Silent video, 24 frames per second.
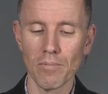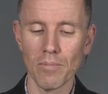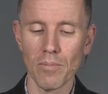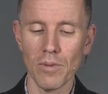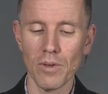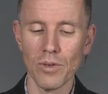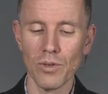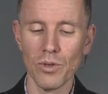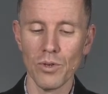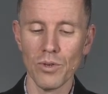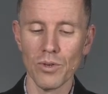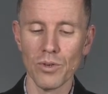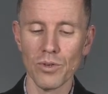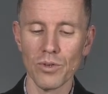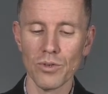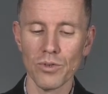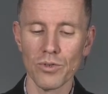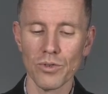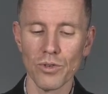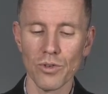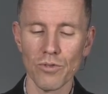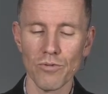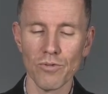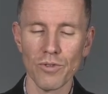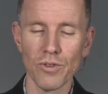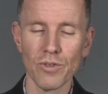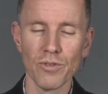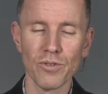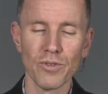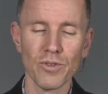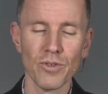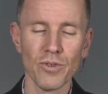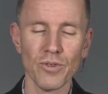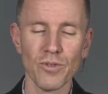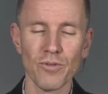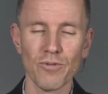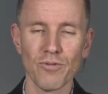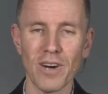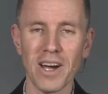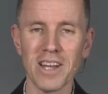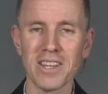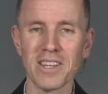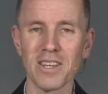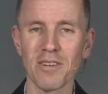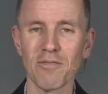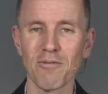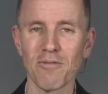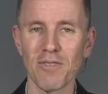you
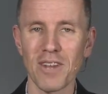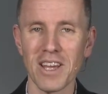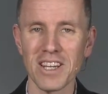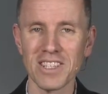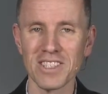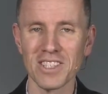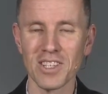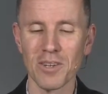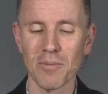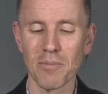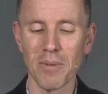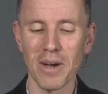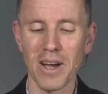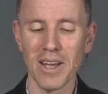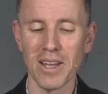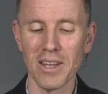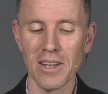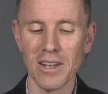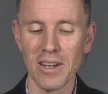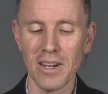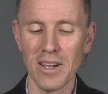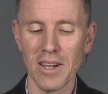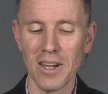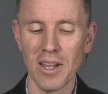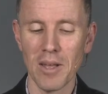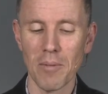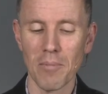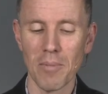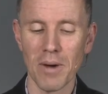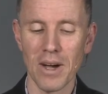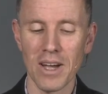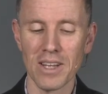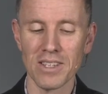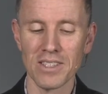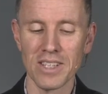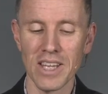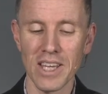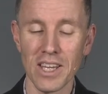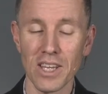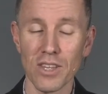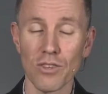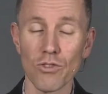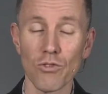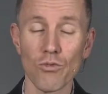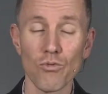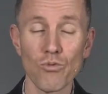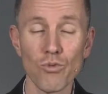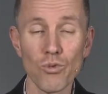find the inflection by
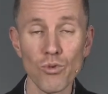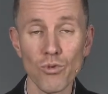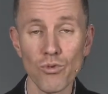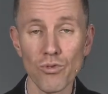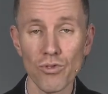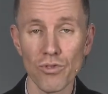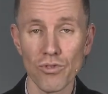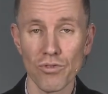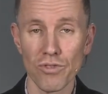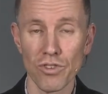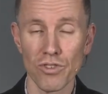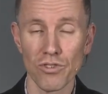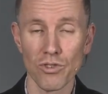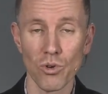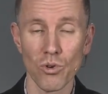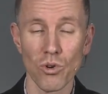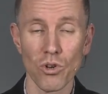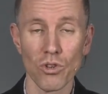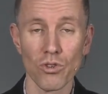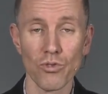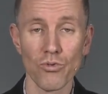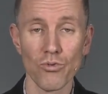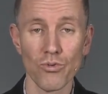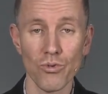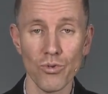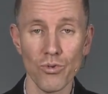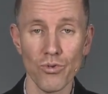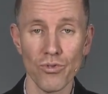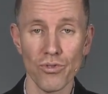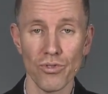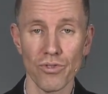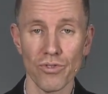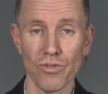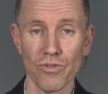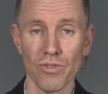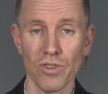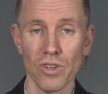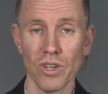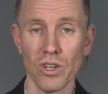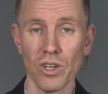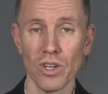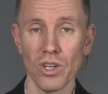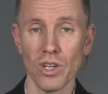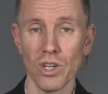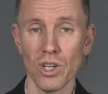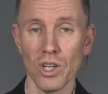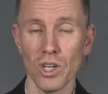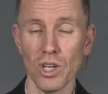taking the root, the so-called root
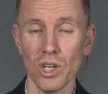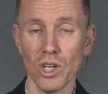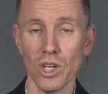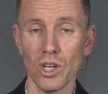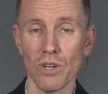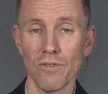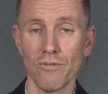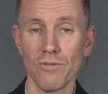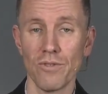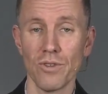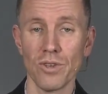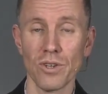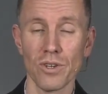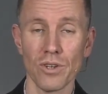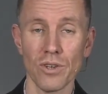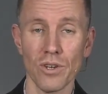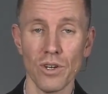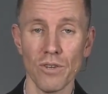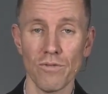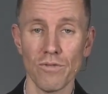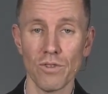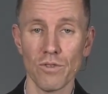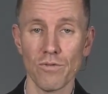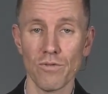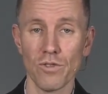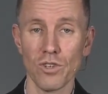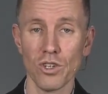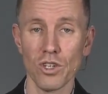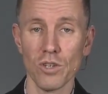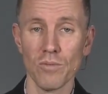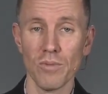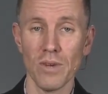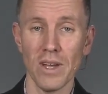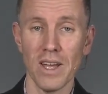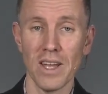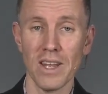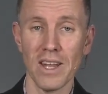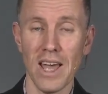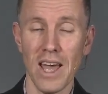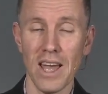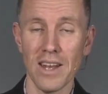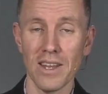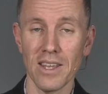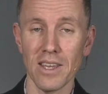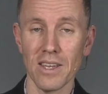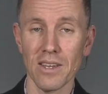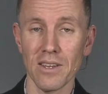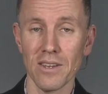of the verb, and
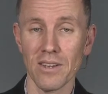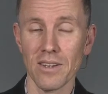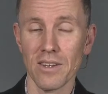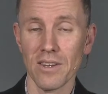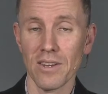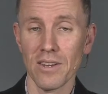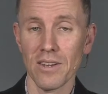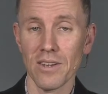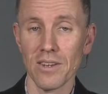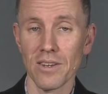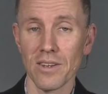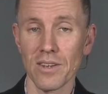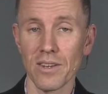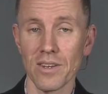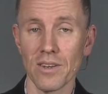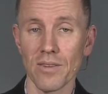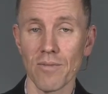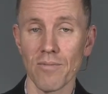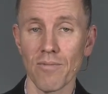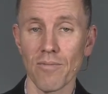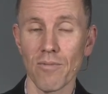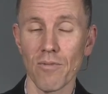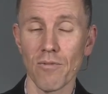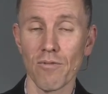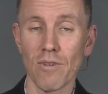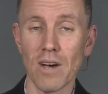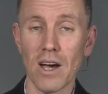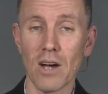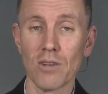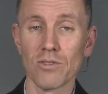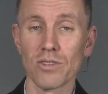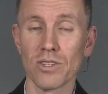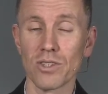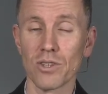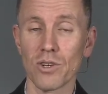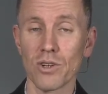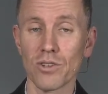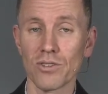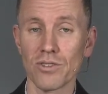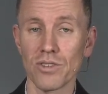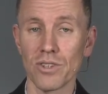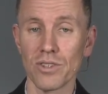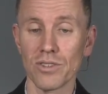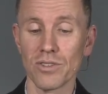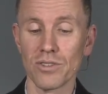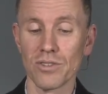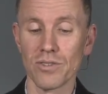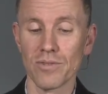adding vowels and
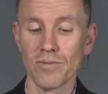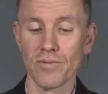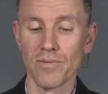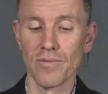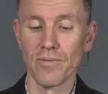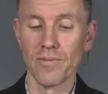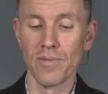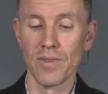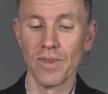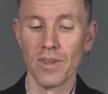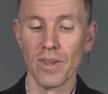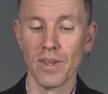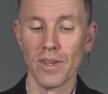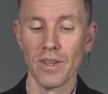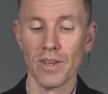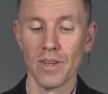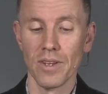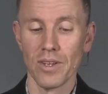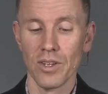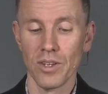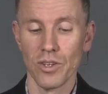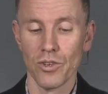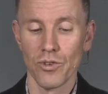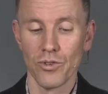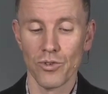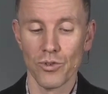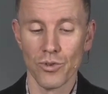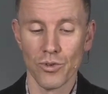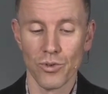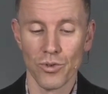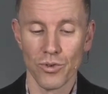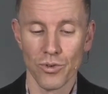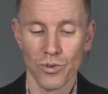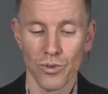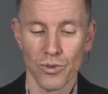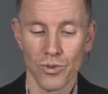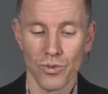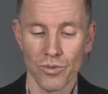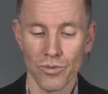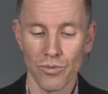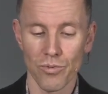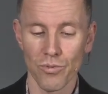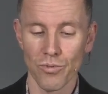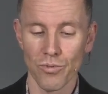consonants to